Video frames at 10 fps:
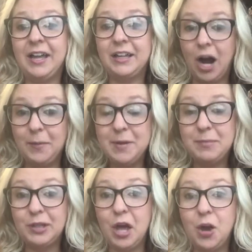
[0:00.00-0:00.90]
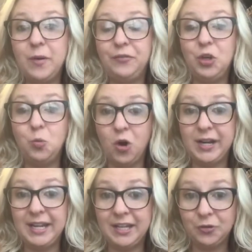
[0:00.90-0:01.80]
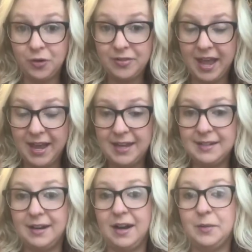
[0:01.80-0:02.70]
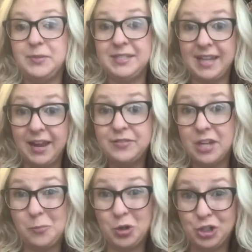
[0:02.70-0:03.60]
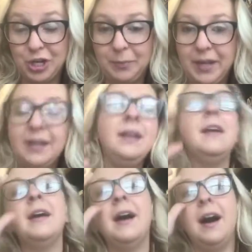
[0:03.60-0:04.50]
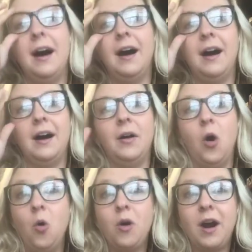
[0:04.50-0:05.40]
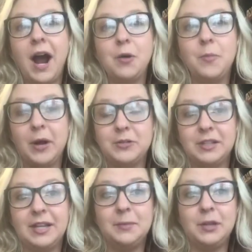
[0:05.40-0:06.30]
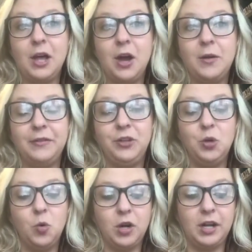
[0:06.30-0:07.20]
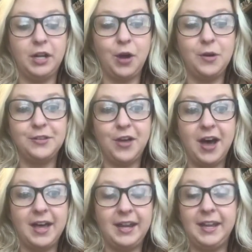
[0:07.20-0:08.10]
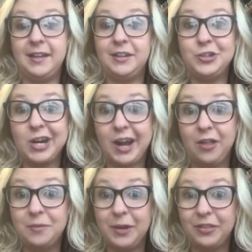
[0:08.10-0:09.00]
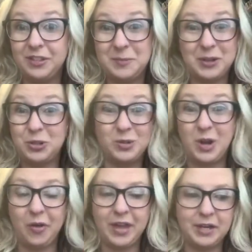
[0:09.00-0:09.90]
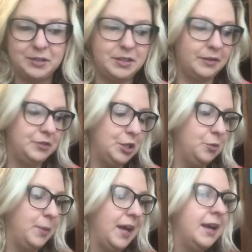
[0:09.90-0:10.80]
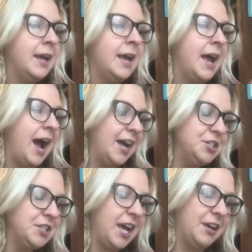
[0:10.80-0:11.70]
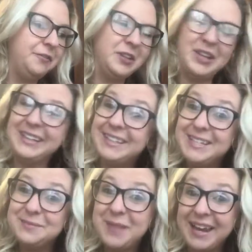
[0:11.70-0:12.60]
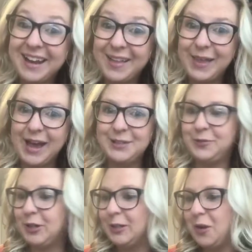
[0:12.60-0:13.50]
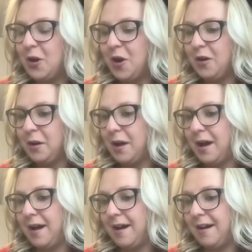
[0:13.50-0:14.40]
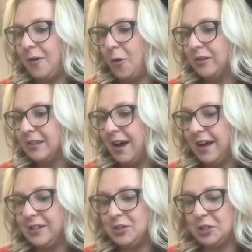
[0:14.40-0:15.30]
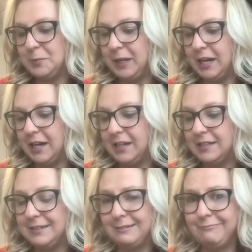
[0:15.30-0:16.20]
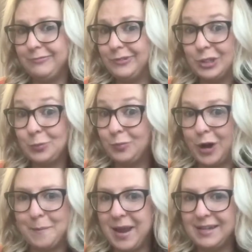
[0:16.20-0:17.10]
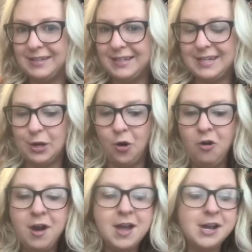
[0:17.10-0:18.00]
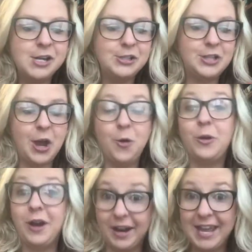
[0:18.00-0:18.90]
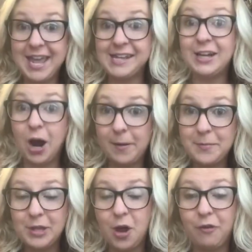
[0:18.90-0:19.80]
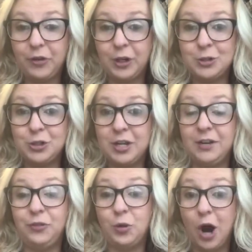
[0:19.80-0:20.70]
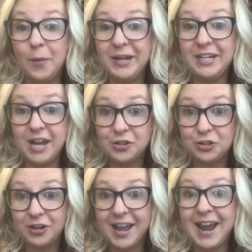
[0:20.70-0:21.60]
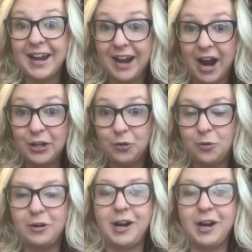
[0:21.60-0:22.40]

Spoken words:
Comment below if you want in on that to save some on shipping. Or I will post a link below if you want to go online and check out the monthly specials and all that good stuff too. But I just kind of feel like these may not last very long online just because it's an amazing deal. So again, comment below if you're interested. If you commented yesterday, I got your order.